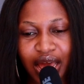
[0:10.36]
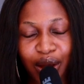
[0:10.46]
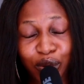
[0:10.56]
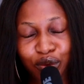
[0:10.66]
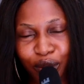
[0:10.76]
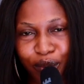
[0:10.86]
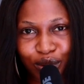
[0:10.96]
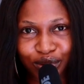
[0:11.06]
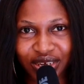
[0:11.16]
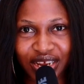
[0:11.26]
I want to
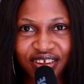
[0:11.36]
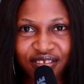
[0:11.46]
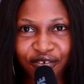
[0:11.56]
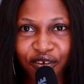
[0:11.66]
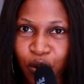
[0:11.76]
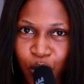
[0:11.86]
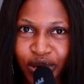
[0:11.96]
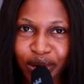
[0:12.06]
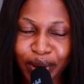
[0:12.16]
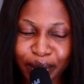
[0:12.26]
apologize for
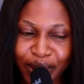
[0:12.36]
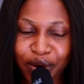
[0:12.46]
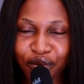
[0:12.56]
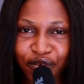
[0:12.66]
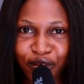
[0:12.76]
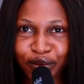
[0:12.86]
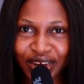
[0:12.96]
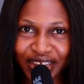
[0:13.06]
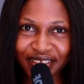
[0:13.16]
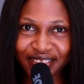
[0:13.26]
holding my
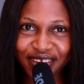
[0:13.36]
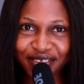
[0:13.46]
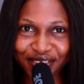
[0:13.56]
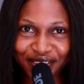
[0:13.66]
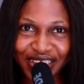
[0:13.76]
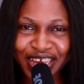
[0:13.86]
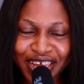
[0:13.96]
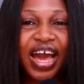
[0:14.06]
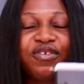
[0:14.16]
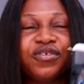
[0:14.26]
microphone like this today.
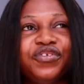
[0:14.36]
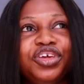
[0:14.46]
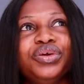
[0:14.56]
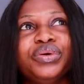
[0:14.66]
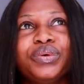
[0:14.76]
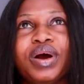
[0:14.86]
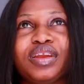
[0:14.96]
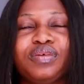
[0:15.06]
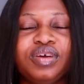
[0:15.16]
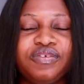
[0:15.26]
I have a video,
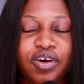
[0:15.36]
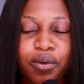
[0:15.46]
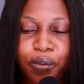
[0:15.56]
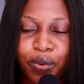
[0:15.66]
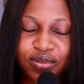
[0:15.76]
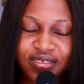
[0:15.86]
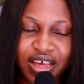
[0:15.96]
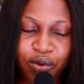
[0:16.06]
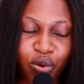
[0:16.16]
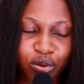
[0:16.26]
I don't know if I'll post
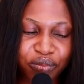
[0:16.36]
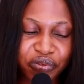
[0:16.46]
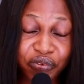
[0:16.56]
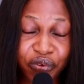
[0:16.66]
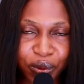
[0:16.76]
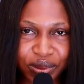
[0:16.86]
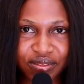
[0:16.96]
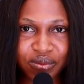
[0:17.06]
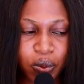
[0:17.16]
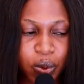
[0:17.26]
that one before
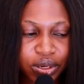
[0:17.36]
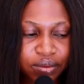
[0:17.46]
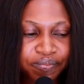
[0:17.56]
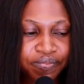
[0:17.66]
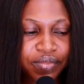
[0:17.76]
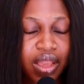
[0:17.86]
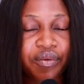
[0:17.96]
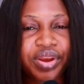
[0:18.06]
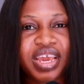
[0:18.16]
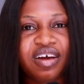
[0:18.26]
this one. I
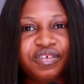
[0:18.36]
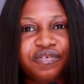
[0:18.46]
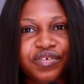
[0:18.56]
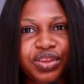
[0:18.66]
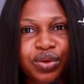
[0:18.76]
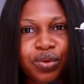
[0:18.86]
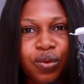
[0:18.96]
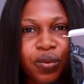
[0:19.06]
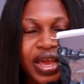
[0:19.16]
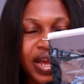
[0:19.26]
already have a video where